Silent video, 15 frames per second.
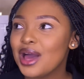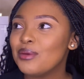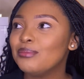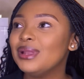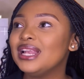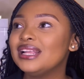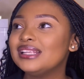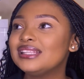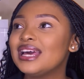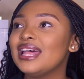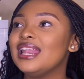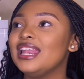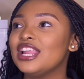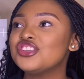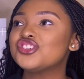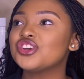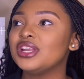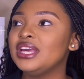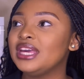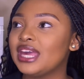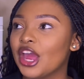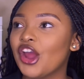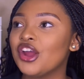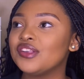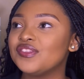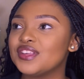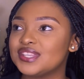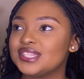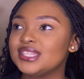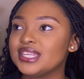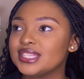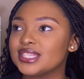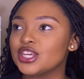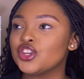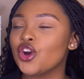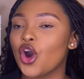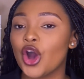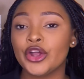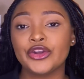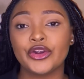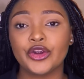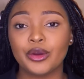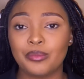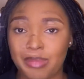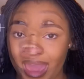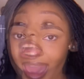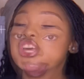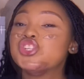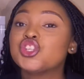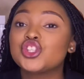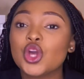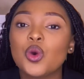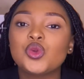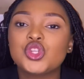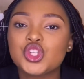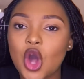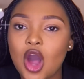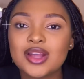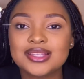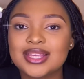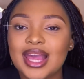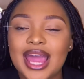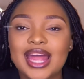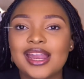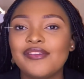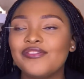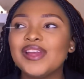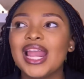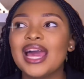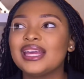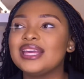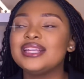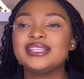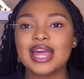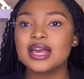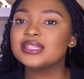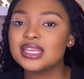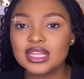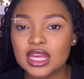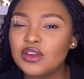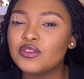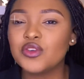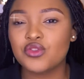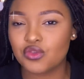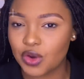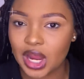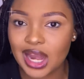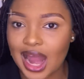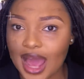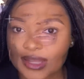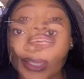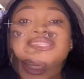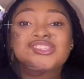Melinda literally carried the season on her back. He is so toxic, and I feel like he doesn't even realize it.